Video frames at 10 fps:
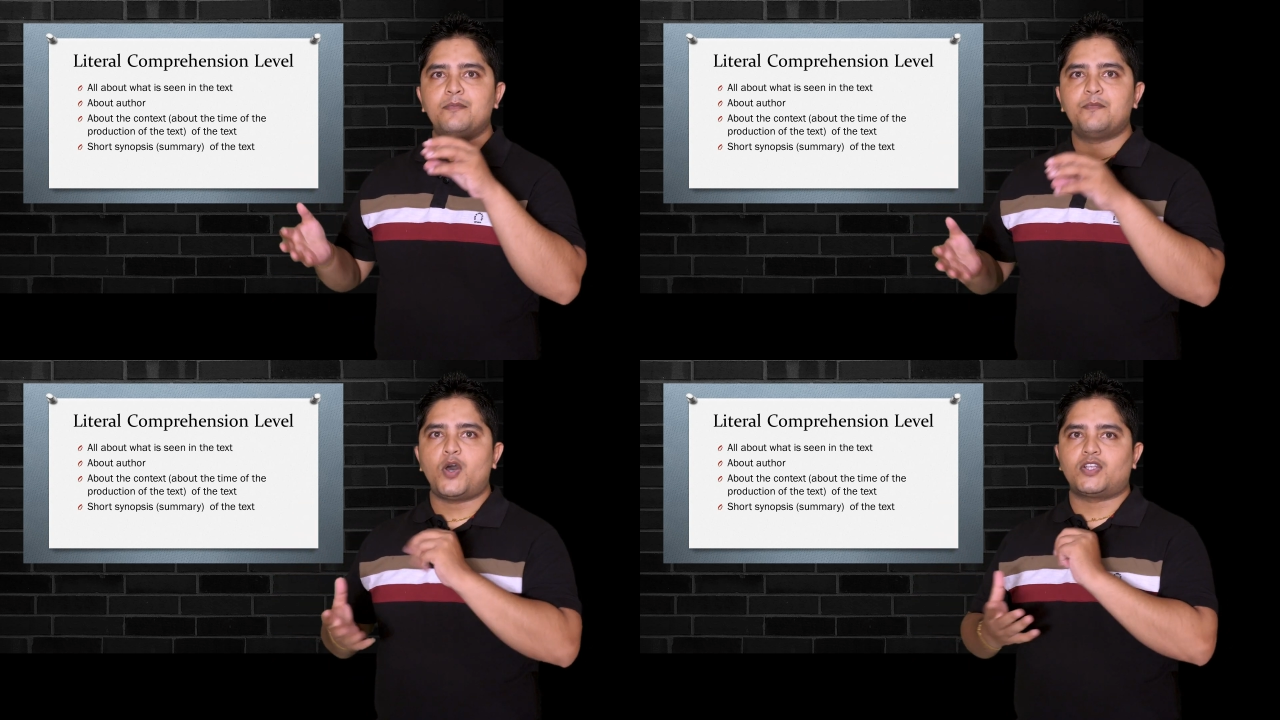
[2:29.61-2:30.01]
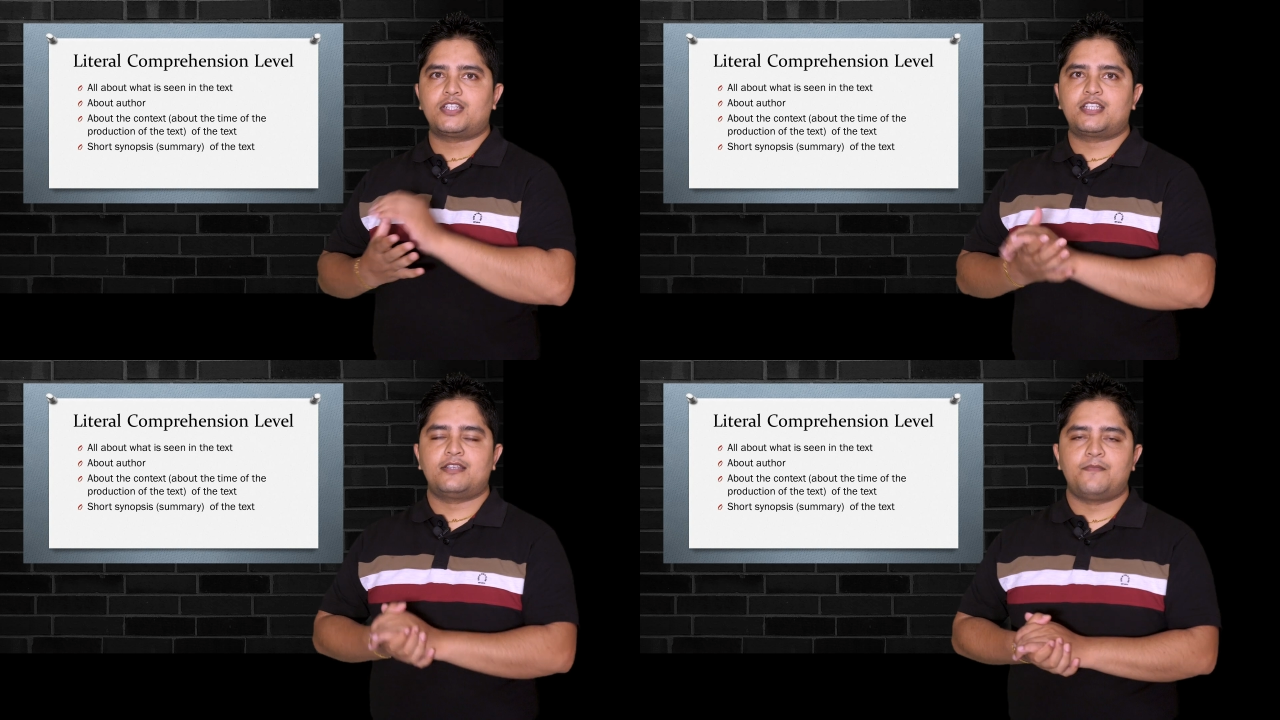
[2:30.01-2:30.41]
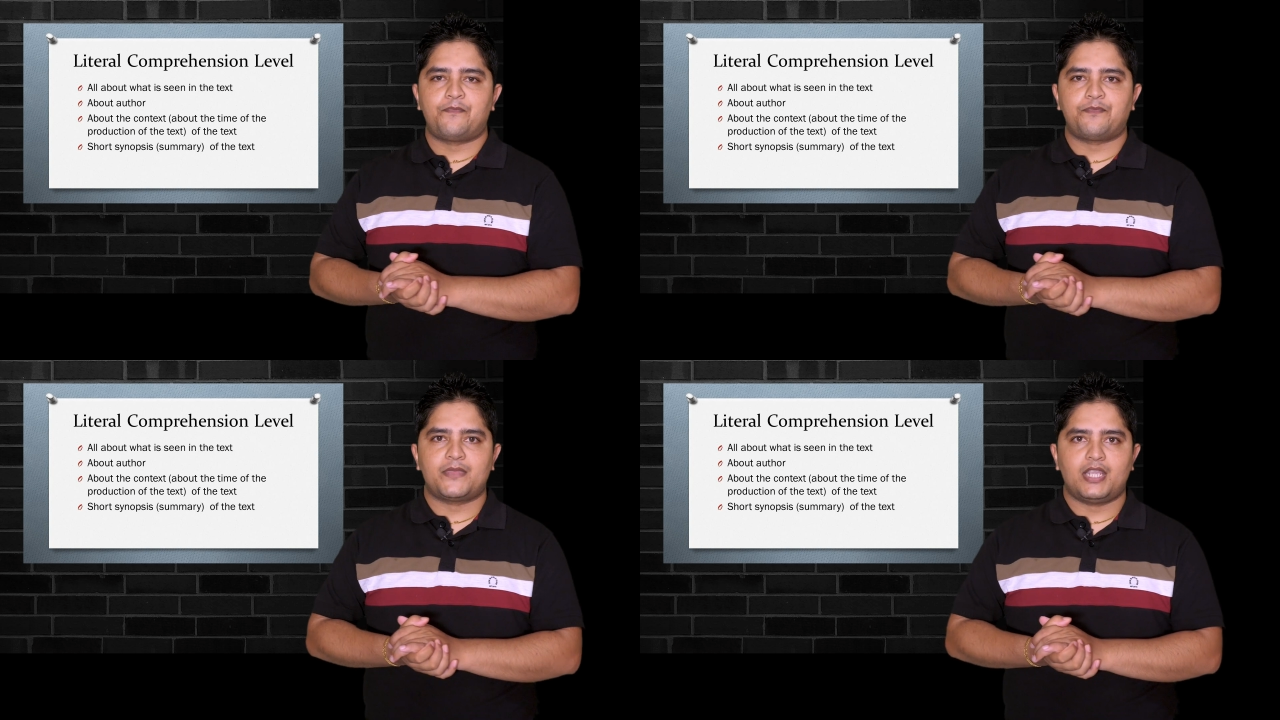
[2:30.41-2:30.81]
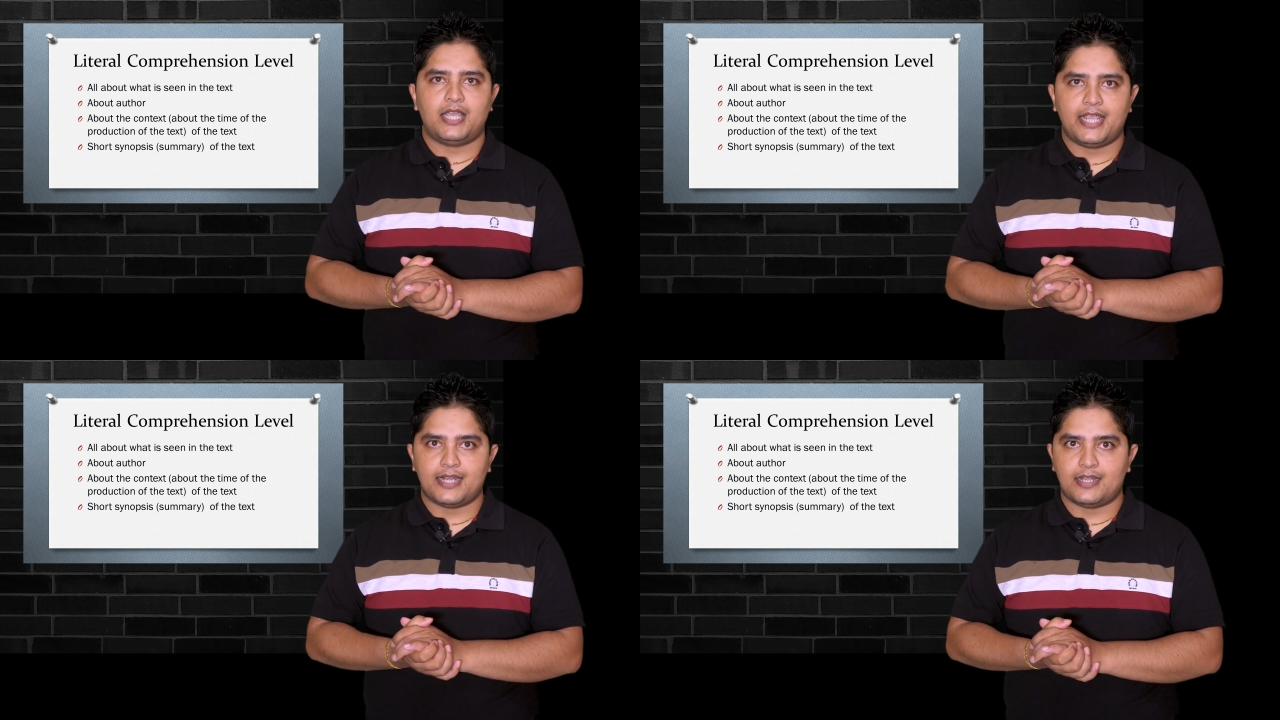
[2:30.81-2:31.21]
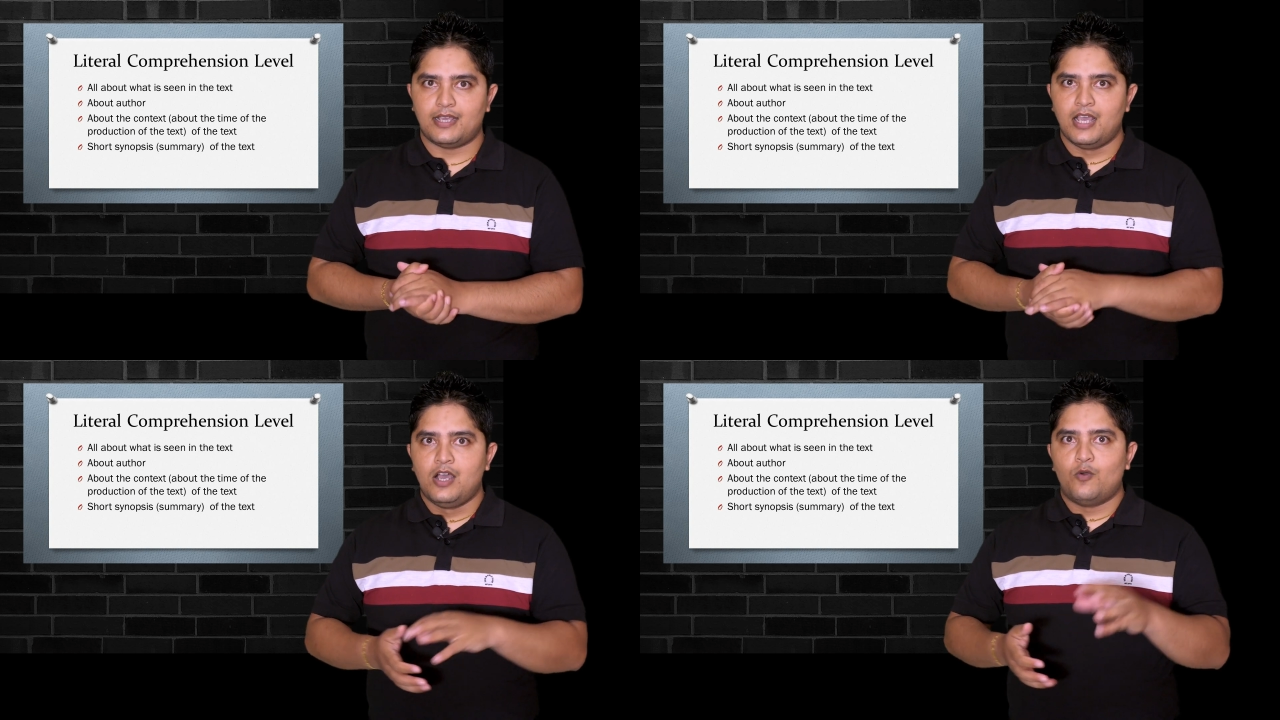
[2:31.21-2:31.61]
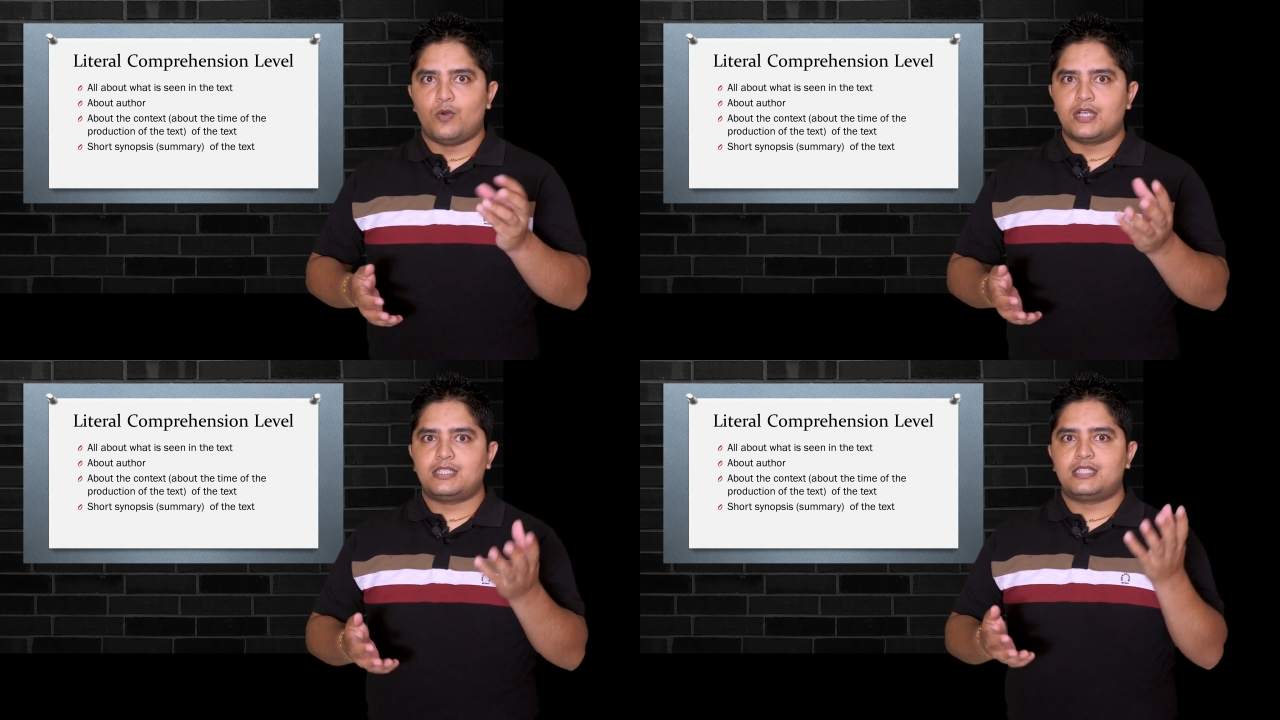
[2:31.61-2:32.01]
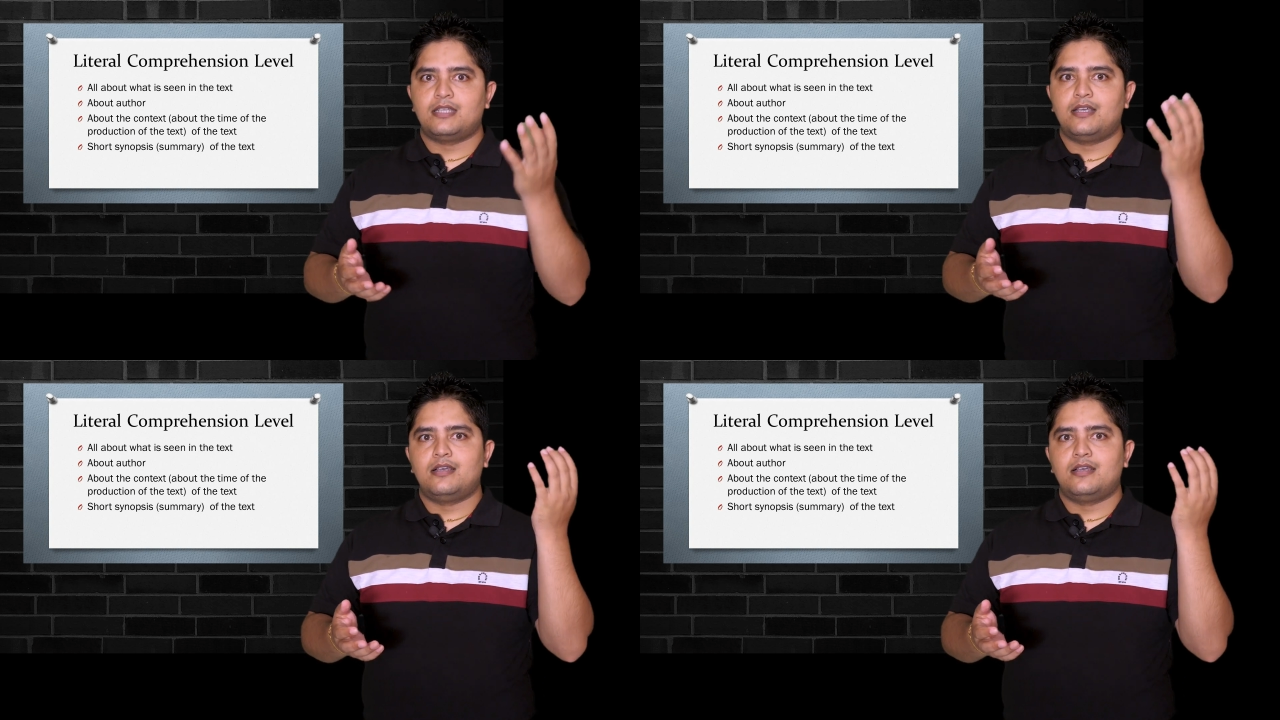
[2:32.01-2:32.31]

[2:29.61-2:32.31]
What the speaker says: pot, and once